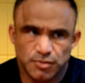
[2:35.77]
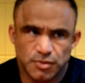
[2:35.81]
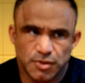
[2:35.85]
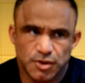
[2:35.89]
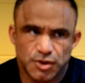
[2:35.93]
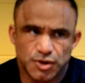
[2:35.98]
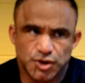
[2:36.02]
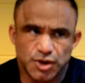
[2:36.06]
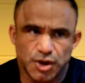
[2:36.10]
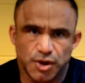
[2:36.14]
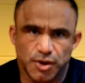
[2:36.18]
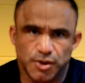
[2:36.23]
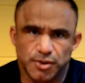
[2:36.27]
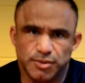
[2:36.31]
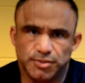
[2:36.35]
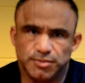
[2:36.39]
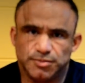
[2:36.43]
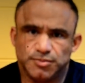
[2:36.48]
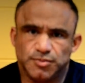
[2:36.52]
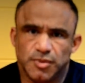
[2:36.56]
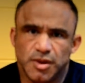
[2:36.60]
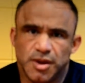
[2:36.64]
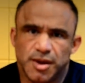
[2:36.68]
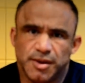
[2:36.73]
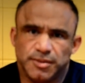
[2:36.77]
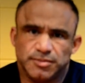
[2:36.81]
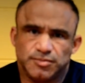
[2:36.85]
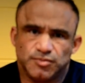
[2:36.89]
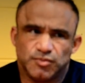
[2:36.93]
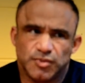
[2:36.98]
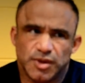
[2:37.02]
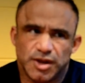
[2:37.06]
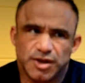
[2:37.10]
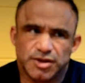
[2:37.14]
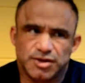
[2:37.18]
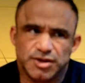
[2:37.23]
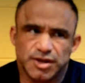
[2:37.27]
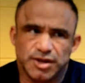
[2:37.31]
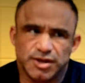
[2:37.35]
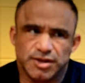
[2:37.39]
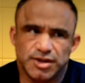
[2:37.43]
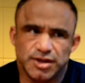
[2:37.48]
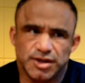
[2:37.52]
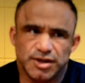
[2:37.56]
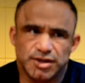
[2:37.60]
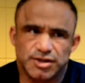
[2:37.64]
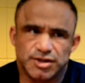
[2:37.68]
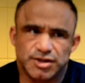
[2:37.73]
So
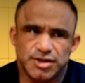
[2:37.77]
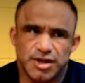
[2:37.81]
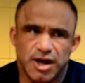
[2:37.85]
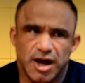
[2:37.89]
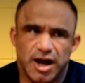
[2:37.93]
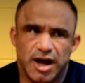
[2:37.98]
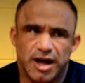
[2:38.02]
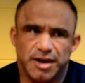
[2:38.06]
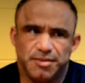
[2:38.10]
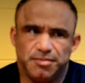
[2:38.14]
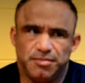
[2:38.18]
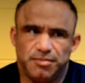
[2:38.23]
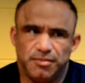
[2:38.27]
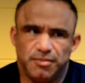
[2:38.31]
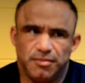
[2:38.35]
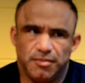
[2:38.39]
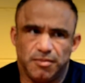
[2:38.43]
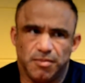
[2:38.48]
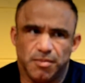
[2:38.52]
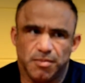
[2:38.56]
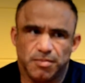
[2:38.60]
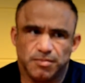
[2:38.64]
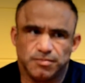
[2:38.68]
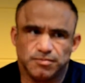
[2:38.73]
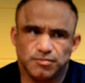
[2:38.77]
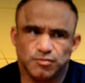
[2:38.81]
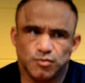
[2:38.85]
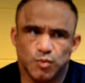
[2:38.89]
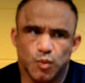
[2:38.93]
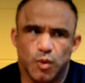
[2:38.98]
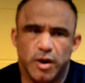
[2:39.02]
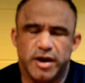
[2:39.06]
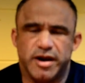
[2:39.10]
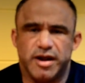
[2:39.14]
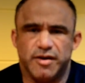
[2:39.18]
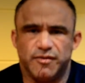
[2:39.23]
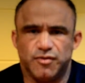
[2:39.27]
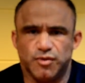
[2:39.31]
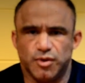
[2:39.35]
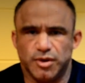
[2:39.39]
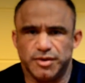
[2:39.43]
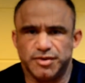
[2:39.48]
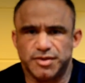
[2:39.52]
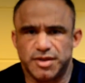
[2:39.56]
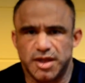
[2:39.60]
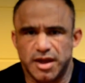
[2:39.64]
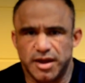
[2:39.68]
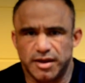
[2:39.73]
it's not what everyone
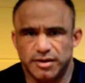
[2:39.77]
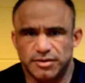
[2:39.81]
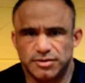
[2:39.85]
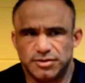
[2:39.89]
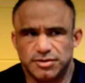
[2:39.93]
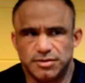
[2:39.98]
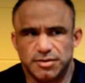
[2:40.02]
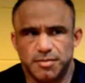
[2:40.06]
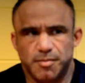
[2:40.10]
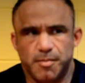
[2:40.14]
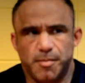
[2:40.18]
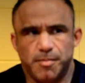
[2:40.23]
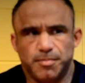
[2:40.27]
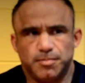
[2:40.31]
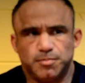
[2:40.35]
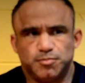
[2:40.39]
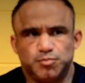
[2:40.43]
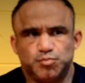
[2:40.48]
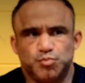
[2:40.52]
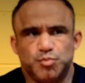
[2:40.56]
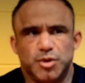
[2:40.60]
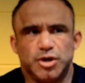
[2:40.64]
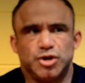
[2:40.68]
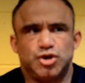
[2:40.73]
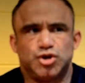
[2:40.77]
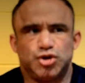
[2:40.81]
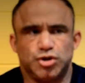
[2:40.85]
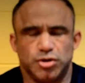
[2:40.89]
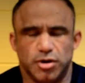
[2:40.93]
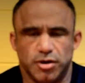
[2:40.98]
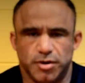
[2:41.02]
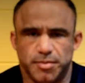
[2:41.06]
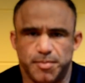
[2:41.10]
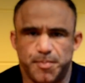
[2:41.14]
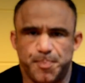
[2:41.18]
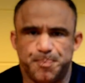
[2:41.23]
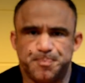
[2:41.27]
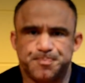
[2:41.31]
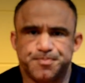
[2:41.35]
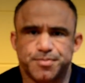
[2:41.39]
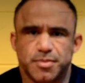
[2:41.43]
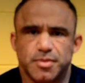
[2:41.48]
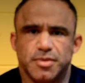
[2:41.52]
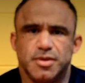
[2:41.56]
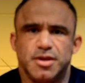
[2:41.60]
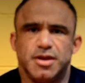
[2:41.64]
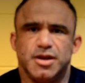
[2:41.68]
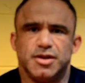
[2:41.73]
thinks. But sure,
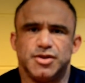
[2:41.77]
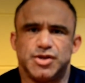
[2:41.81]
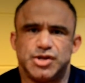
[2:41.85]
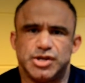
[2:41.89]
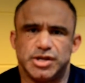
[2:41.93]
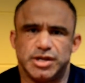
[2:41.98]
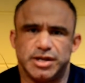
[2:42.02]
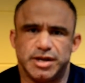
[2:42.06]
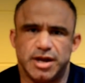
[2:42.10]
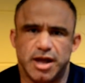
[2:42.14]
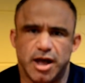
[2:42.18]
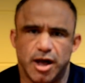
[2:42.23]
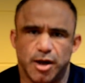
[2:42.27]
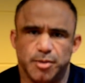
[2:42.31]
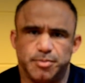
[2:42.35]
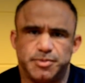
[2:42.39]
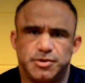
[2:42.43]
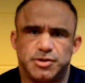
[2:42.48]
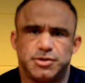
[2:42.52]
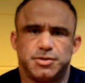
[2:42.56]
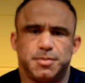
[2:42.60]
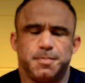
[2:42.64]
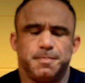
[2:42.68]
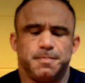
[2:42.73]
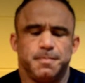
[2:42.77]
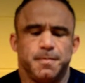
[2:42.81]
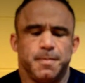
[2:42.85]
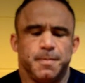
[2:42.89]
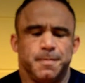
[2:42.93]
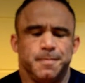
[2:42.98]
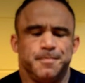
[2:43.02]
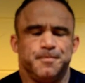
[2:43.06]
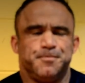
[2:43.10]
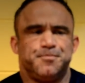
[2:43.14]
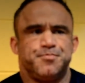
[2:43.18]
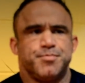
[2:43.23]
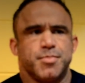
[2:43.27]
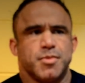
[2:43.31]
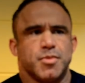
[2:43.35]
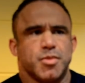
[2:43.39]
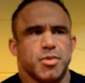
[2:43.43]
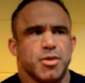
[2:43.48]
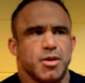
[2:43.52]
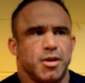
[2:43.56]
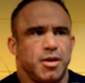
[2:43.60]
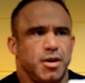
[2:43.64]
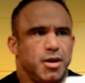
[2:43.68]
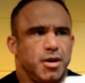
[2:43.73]
the insulin
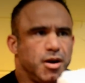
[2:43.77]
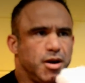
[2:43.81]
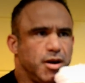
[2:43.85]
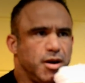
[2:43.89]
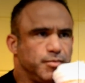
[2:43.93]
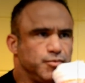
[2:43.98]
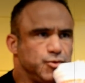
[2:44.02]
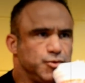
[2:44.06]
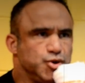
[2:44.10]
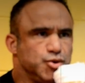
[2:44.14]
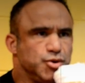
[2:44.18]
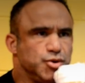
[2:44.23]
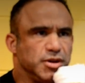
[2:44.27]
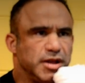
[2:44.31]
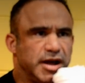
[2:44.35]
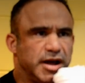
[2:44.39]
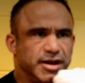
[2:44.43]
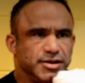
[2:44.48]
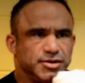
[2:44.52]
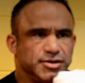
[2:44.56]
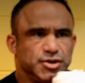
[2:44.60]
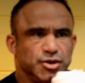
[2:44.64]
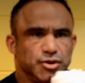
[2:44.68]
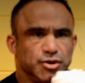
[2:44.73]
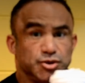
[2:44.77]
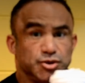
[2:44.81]
helps utilize those